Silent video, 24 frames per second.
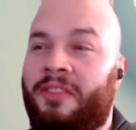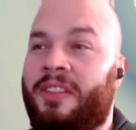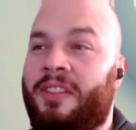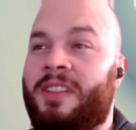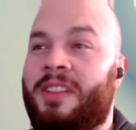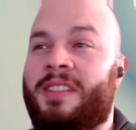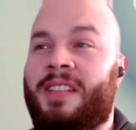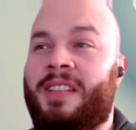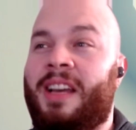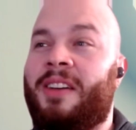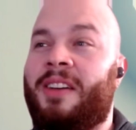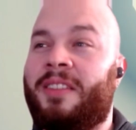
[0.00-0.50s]

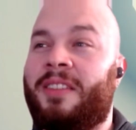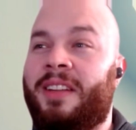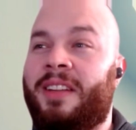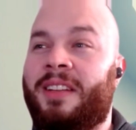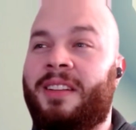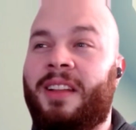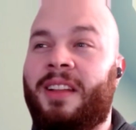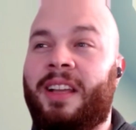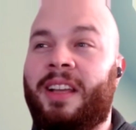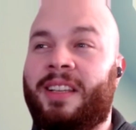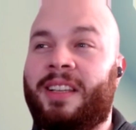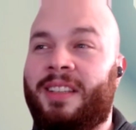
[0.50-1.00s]
this
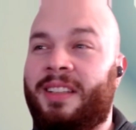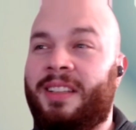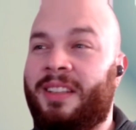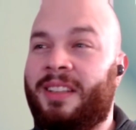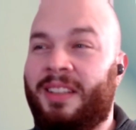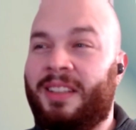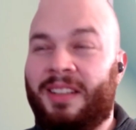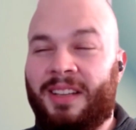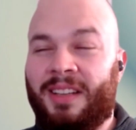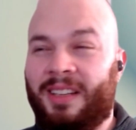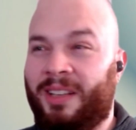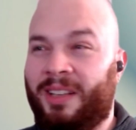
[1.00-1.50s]
sounded like
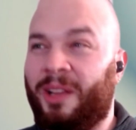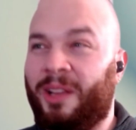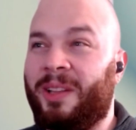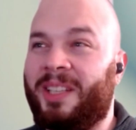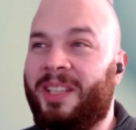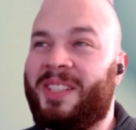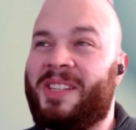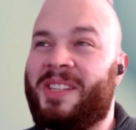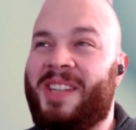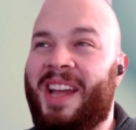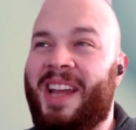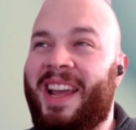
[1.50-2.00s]
a
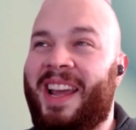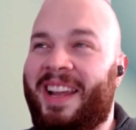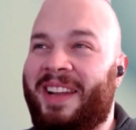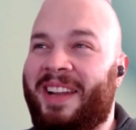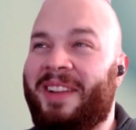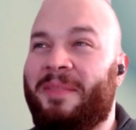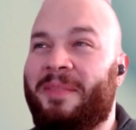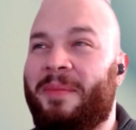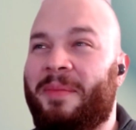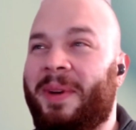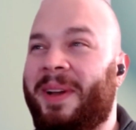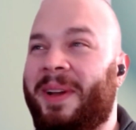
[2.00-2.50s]

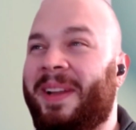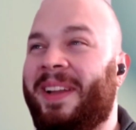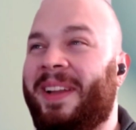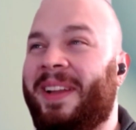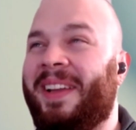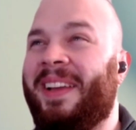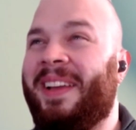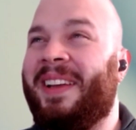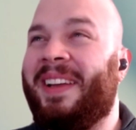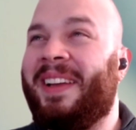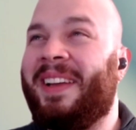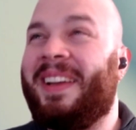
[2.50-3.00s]
cliche, but
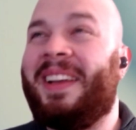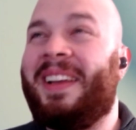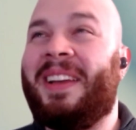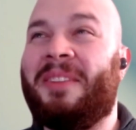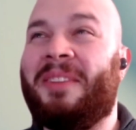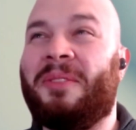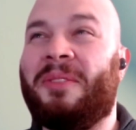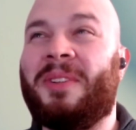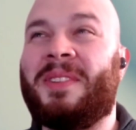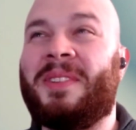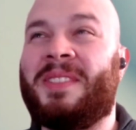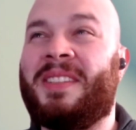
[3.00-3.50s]
yeah. it,
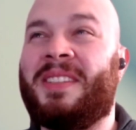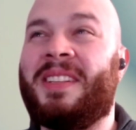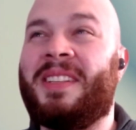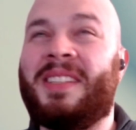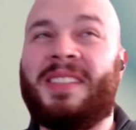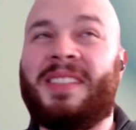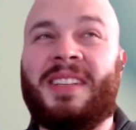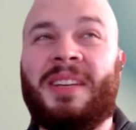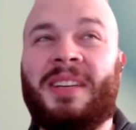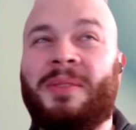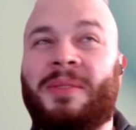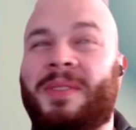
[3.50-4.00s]
it was
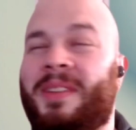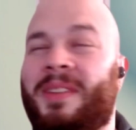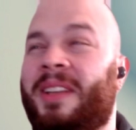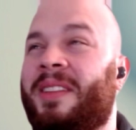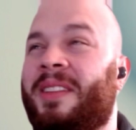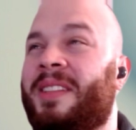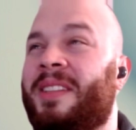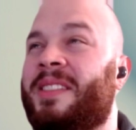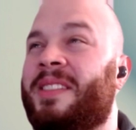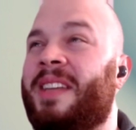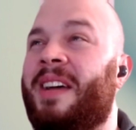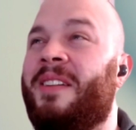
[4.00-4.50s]
this, it was
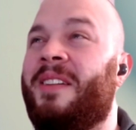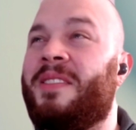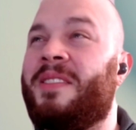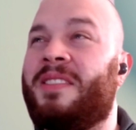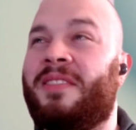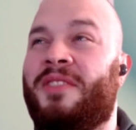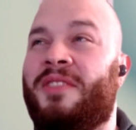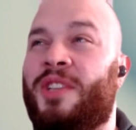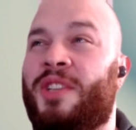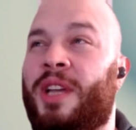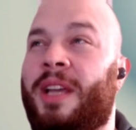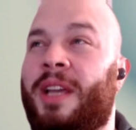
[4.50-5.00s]
like the sounds
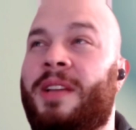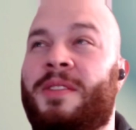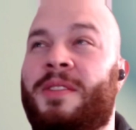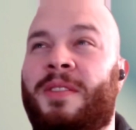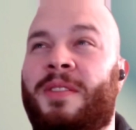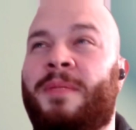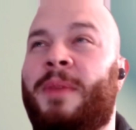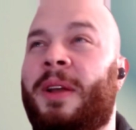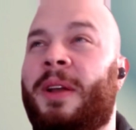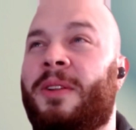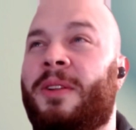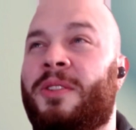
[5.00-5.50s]
of chains
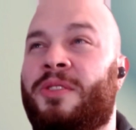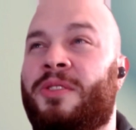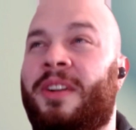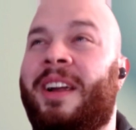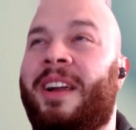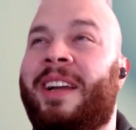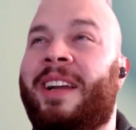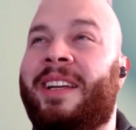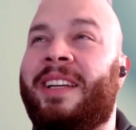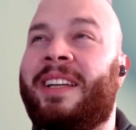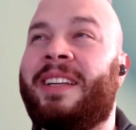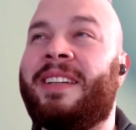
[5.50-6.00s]
or metal
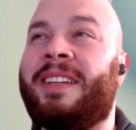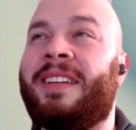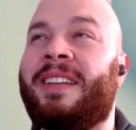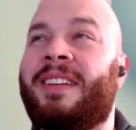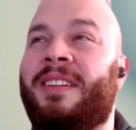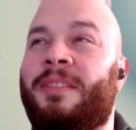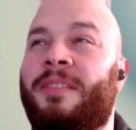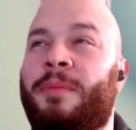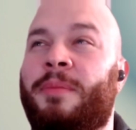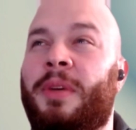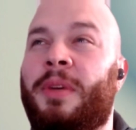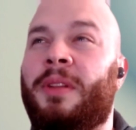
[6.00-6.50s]
dragging,
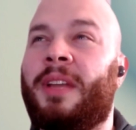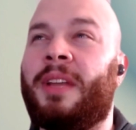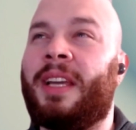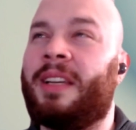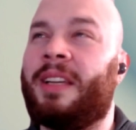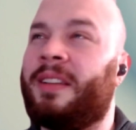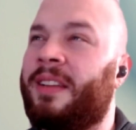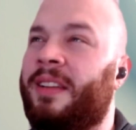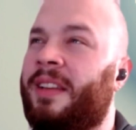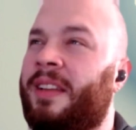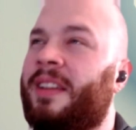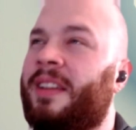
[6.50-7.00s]
but like